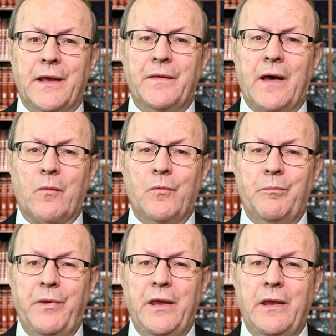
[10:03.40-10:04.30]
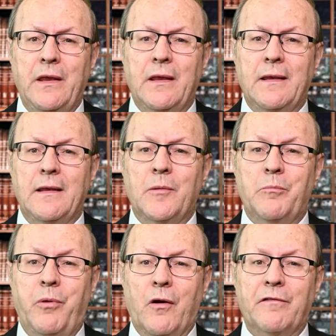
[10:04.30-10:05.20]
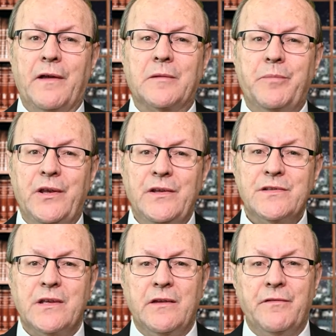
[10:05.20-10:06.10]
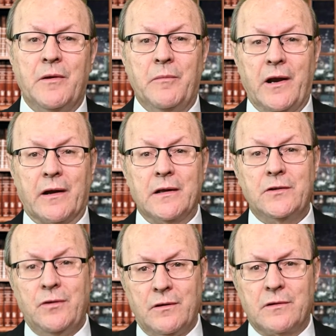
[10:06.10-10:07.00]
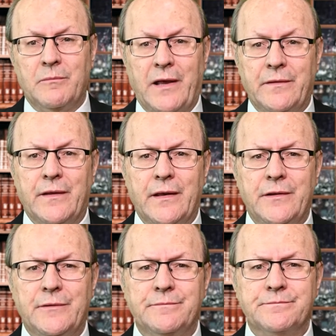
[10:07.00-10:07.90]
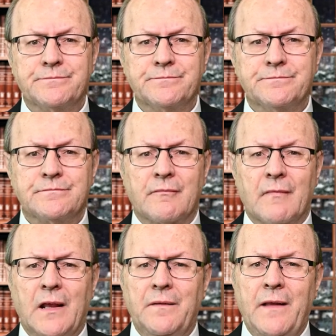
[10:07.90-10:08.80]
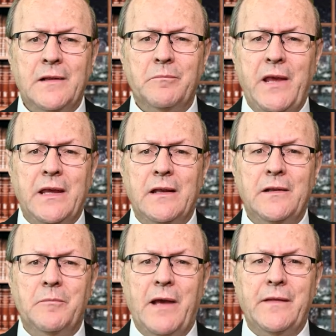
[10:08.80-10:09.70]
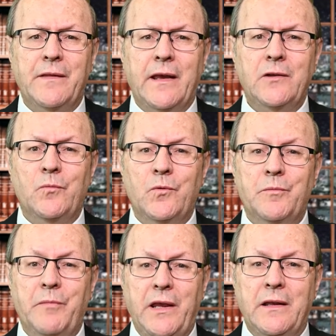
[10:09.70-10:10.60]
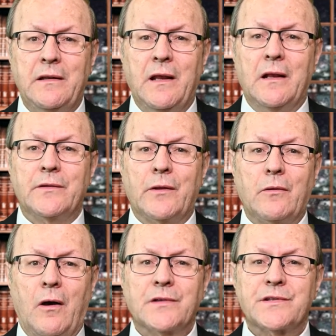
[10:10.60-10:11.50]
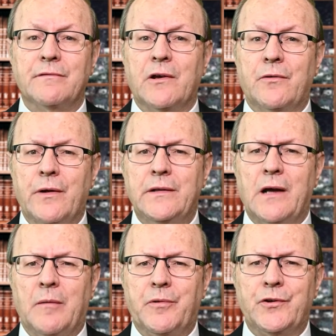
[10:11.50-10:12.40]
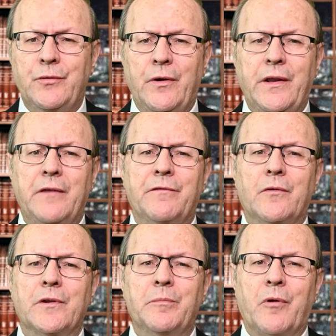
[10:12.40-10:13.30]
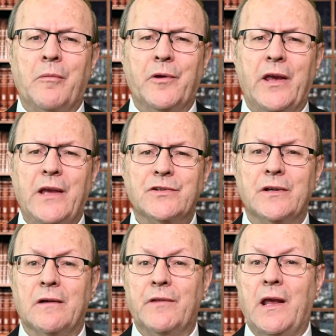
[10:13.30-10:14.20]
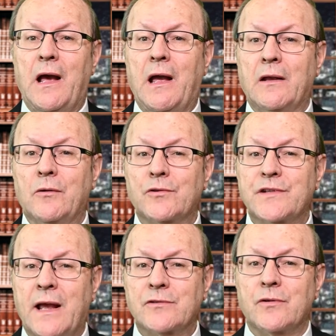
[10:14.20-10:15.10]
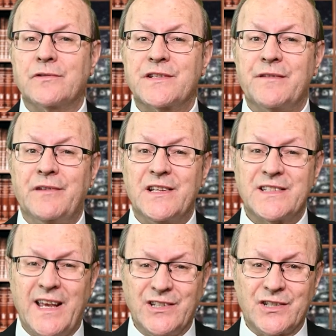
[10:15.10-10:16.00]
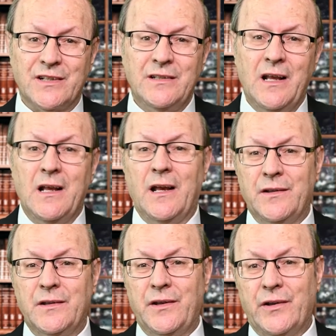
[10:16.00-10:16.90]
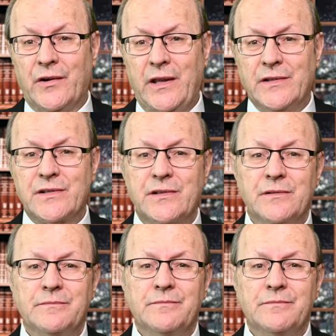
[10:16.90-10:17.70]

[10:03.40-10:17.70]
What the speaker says: that there would be perfect peace if America took the mandate. Not making the mandate would mean the loss of a great opportunity for the propagation of the Anglo-Saxon civilization in the Near East.